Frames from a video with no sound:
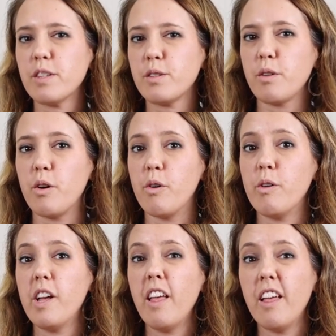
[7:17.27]

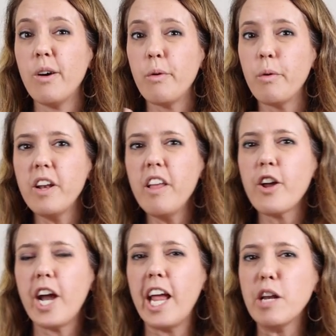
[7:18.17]
So what other
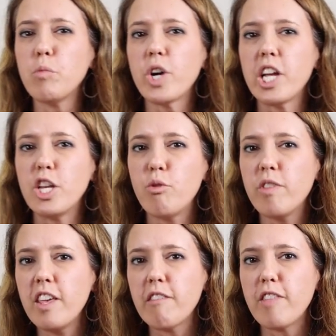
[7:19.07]
animal can you
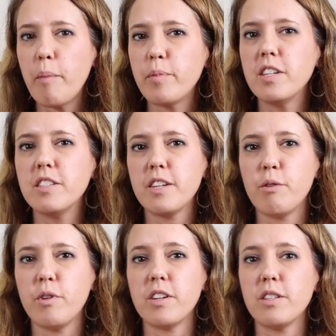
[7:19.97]
think of that
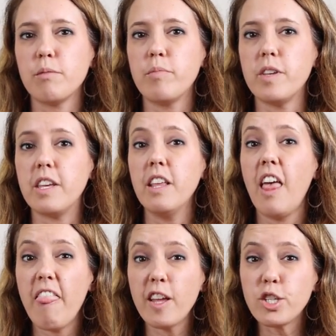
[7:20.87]
PJ wanted to be
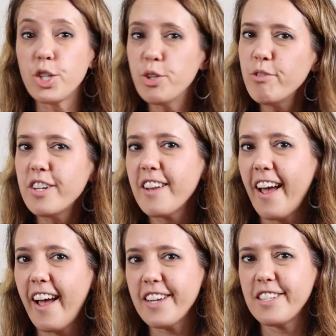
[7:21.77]
that you could
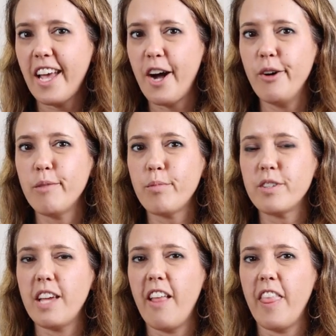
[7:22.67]
act out and
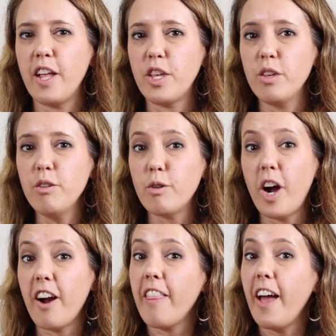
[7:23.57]
pretend that you
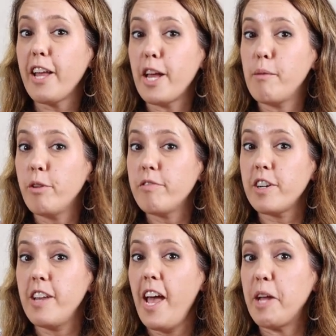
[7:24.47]
are that animal for
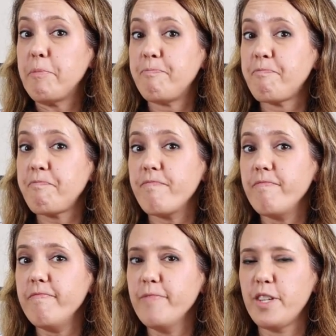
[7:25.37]
a day?
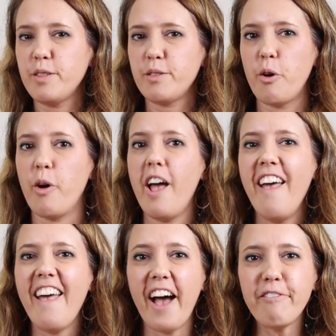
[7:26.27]
So
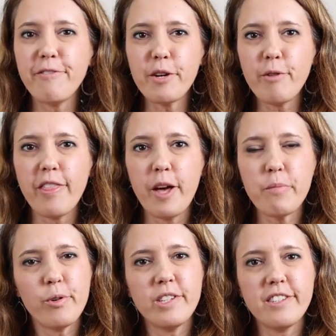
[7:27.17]
have fun with
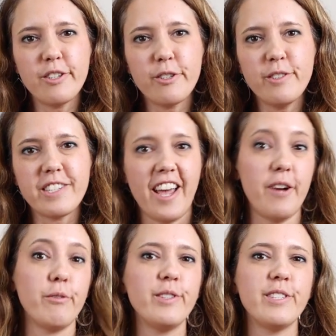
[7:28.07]
that, boys and girls, and
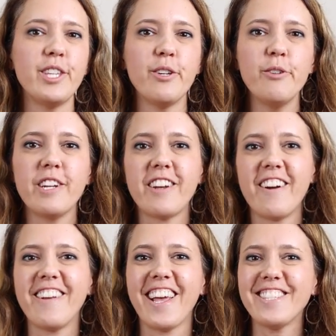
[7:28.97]
I will see you in
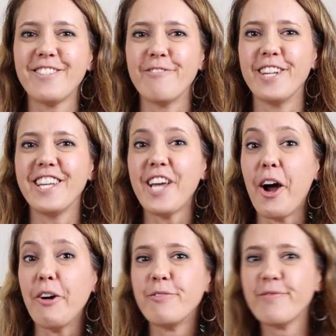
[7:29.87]
our next video.
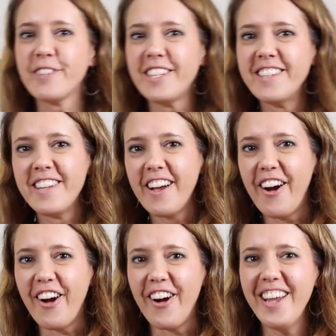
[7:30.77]
All
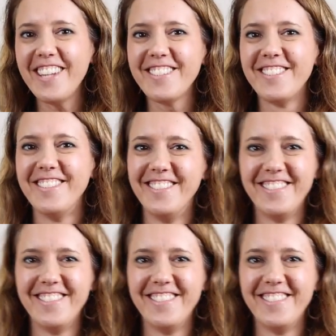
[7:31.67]
right.